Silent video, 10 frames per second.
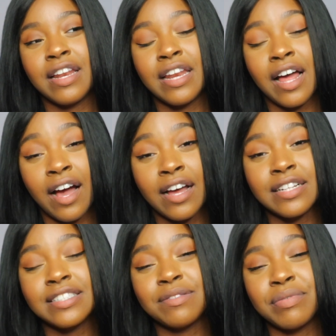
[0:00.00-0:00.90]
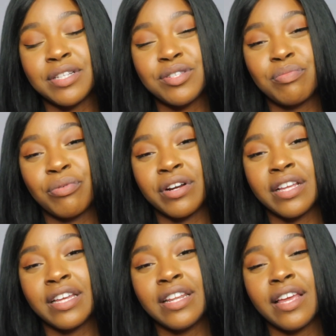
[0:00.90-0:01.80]
not been
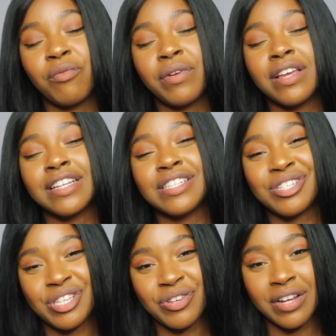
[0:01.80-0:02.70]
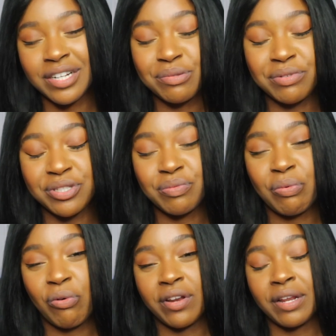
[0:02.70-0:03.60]
supported, and we continue not to be
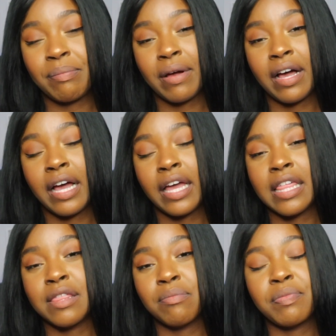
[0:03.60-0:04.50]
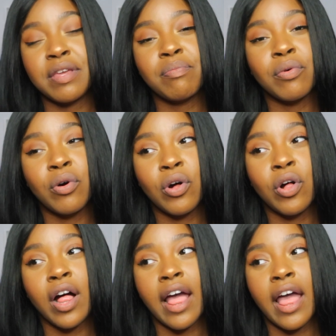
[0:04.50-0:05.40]
supported by the
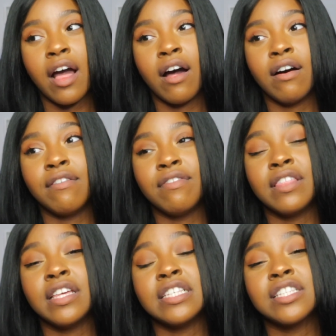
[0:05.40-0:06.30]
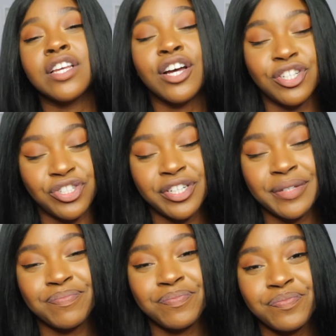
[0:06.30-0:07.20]
people of this country.